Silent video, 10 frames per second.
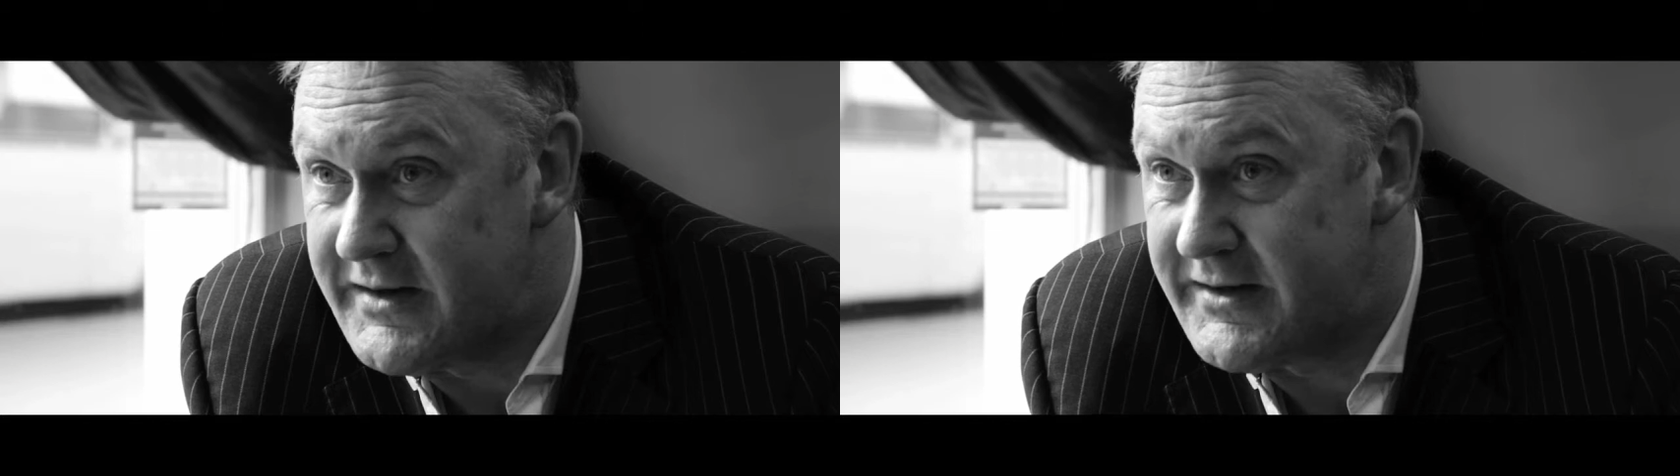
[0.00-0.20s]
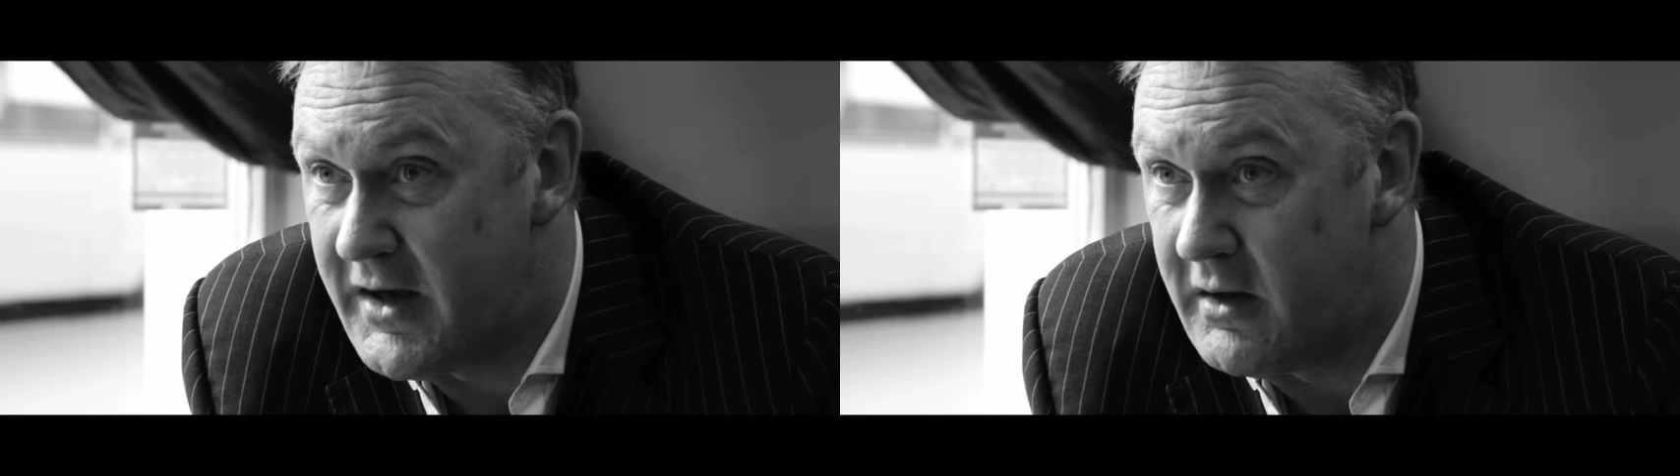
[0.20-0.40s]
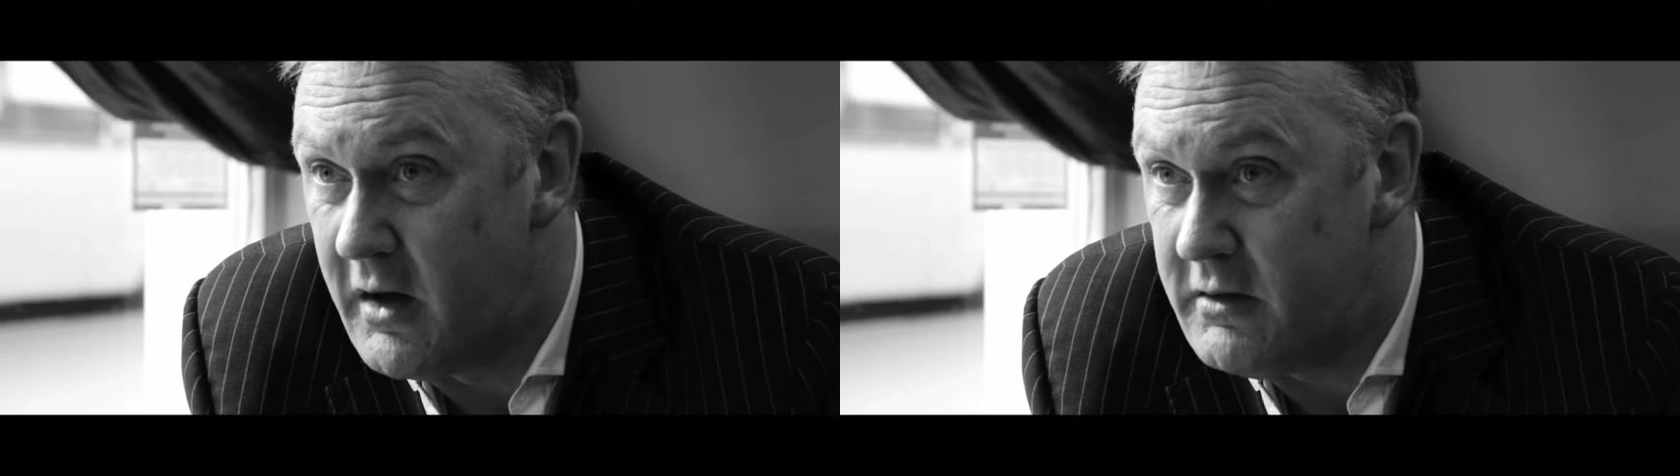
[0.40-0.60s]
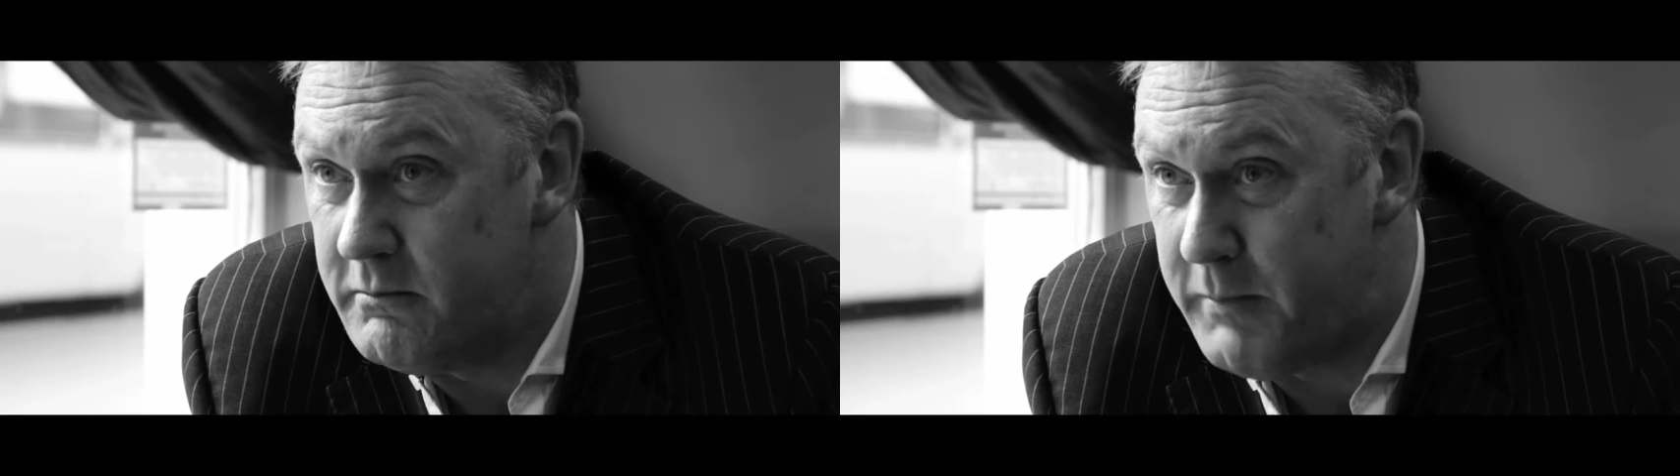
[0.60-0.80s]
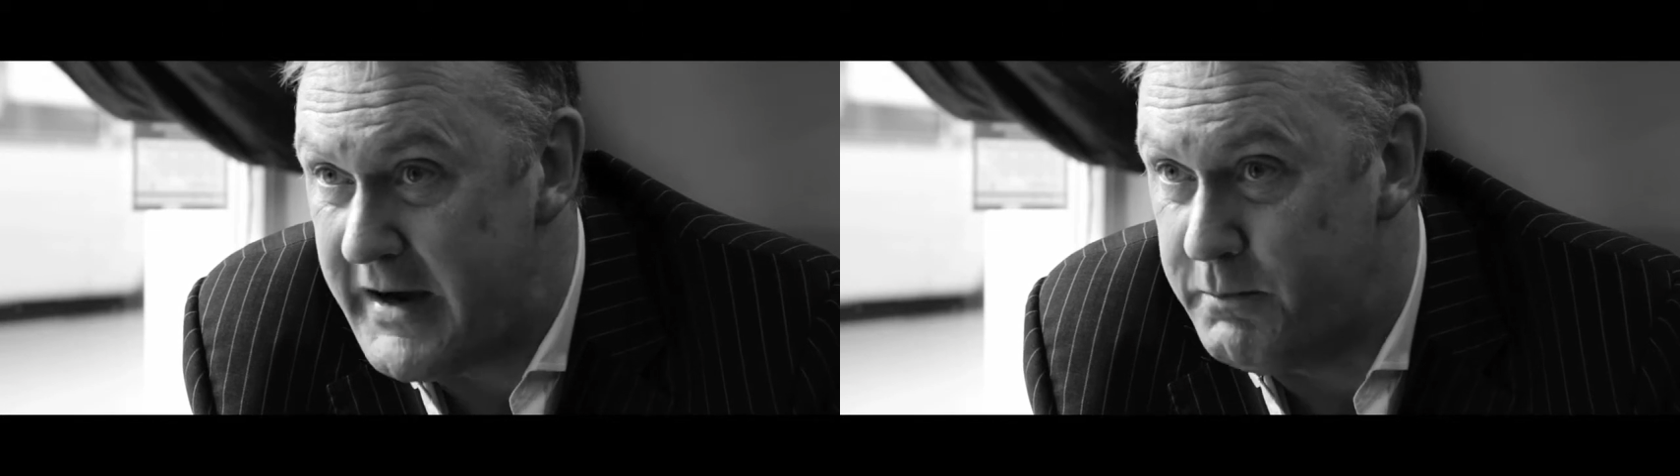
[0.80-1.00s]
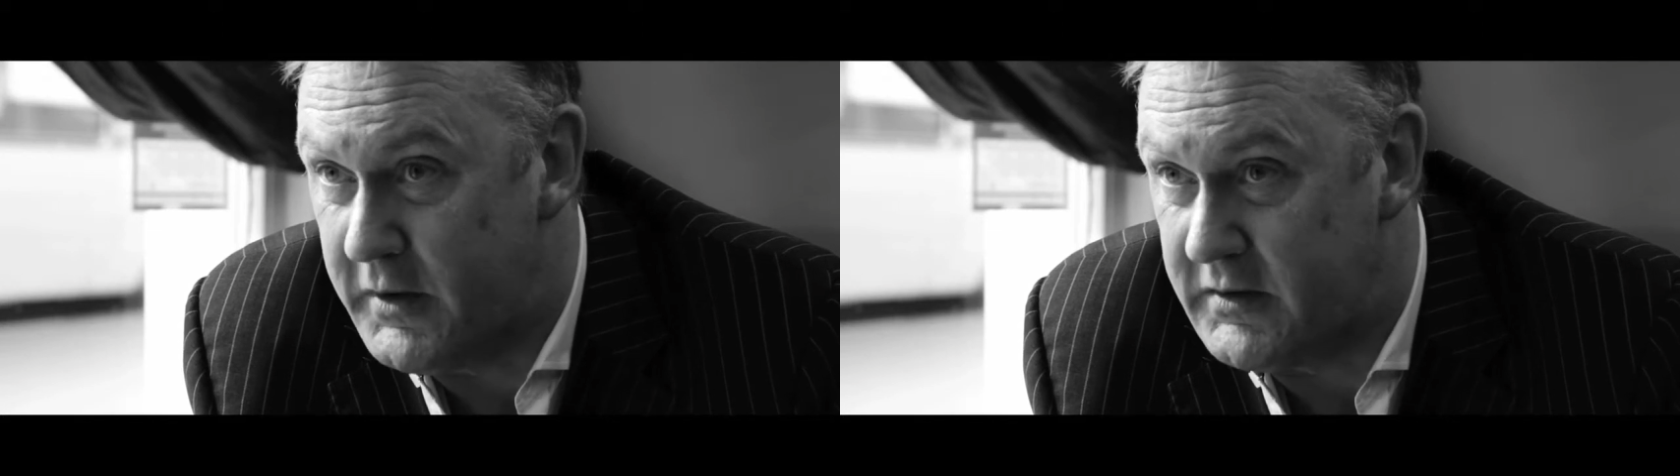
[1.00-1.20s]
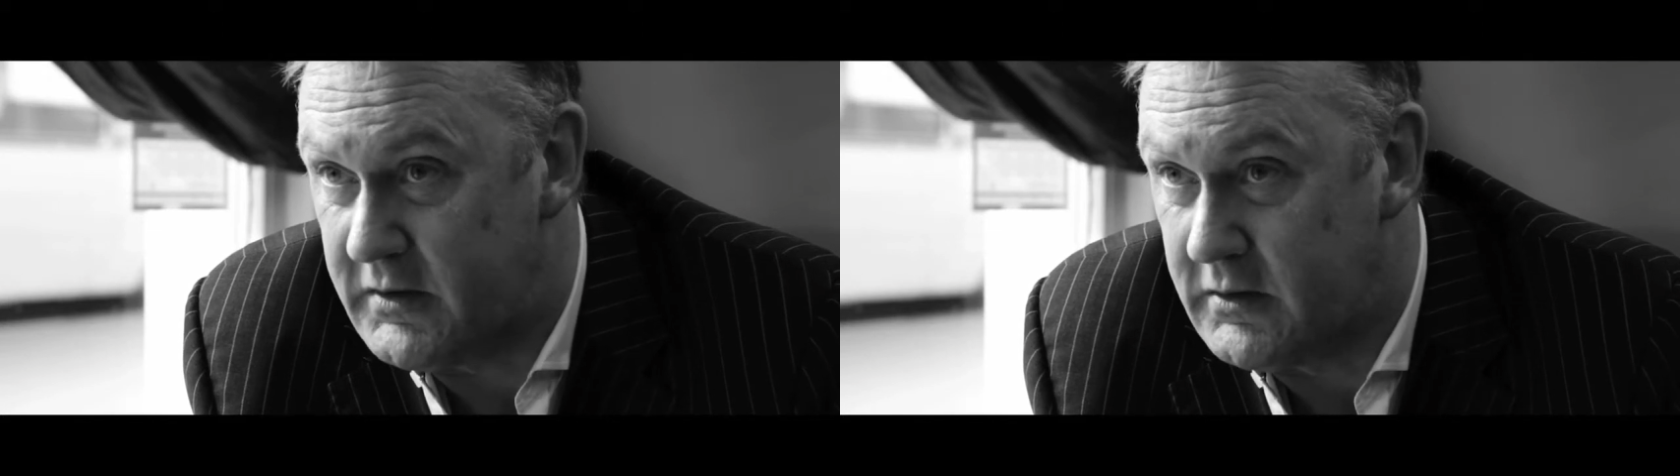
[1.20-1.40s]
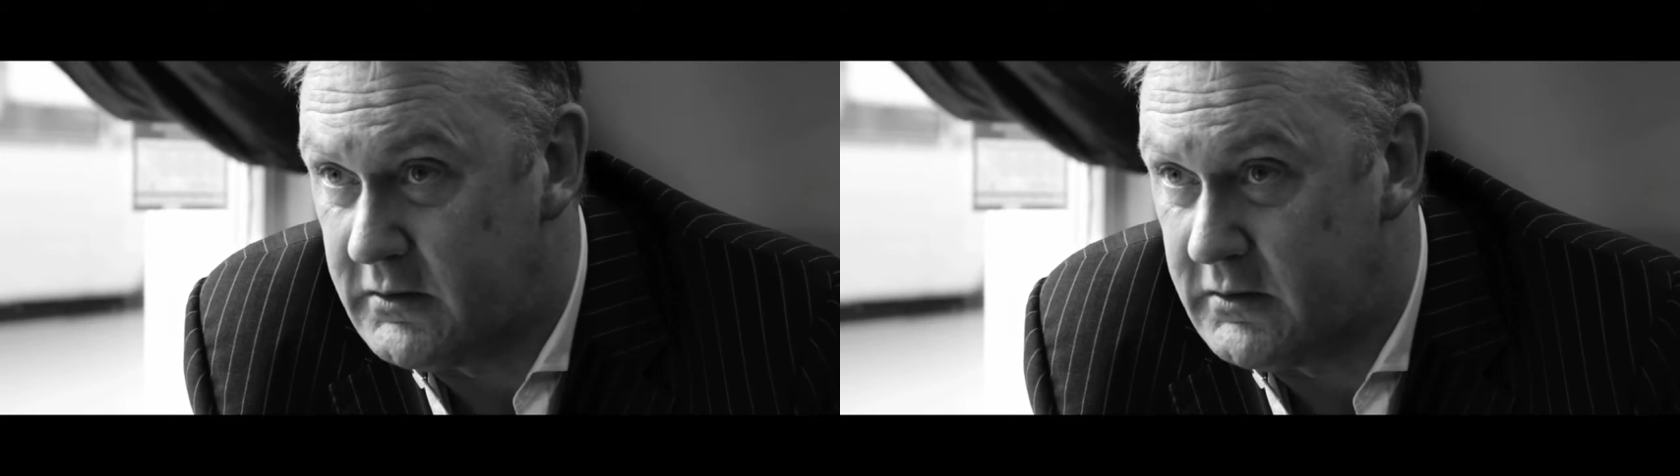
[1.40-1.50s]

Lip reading: sell papers.